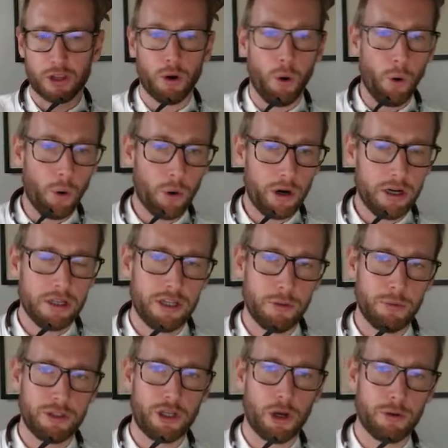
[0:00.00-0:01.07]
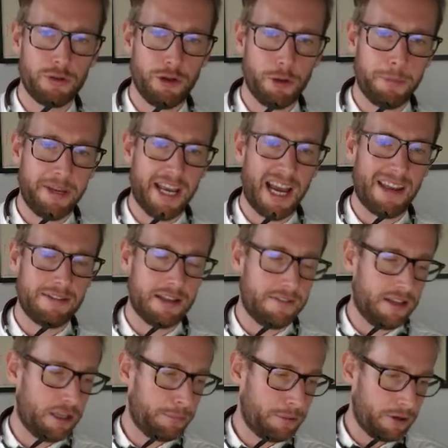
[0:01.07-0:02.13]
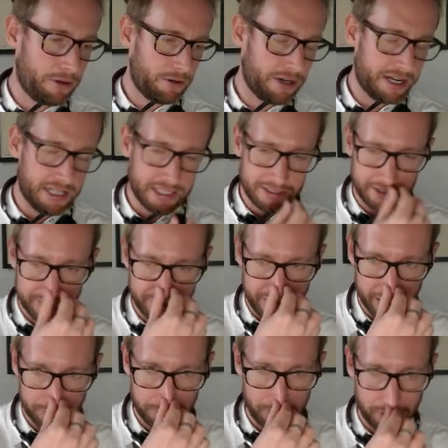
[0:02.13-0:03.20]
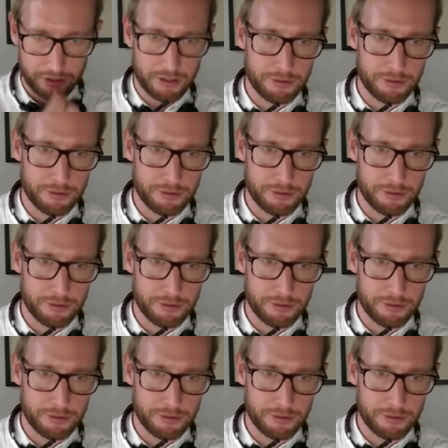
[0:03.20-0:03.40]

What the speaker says: or you would go to your BI developer or analytics expert.